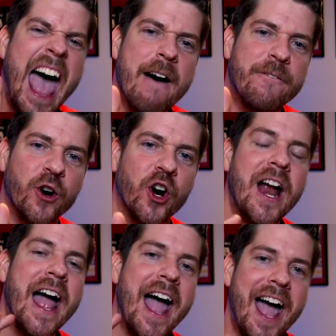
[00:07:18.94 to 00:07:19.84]
ever
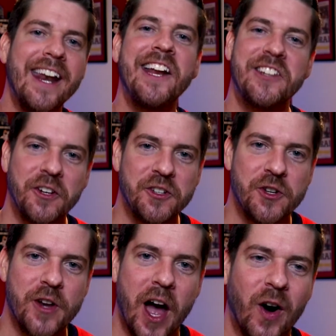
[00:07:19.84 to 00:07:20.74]
NHL
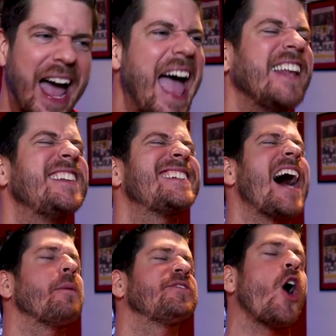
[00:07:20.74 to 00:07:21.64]
shootout and
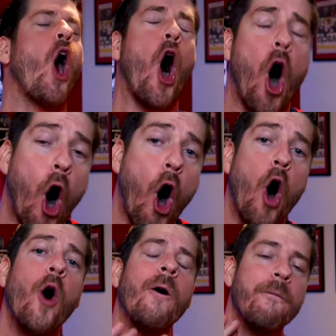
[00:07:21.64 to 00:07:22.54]
stops
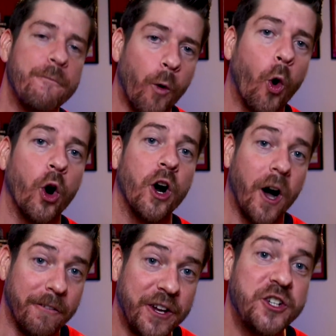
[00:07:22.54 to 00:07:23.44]
all 4
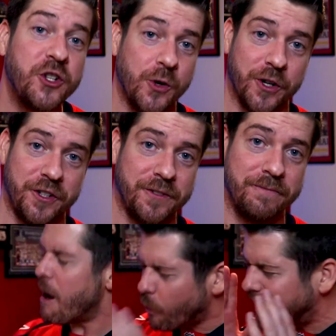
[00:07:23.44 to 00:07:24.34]
of his shooters.
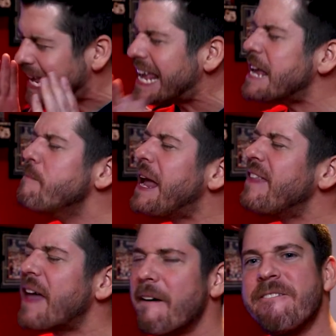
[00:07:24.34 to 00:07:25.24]
And when he
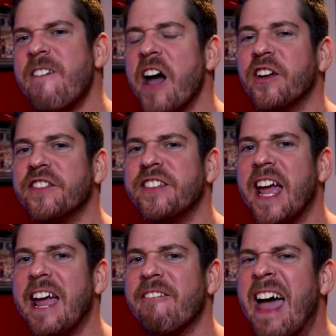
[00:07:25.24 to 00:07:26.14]
made that final
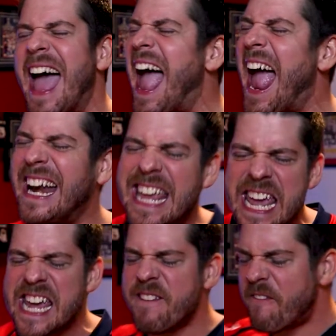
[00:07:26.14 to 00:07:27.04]
save and he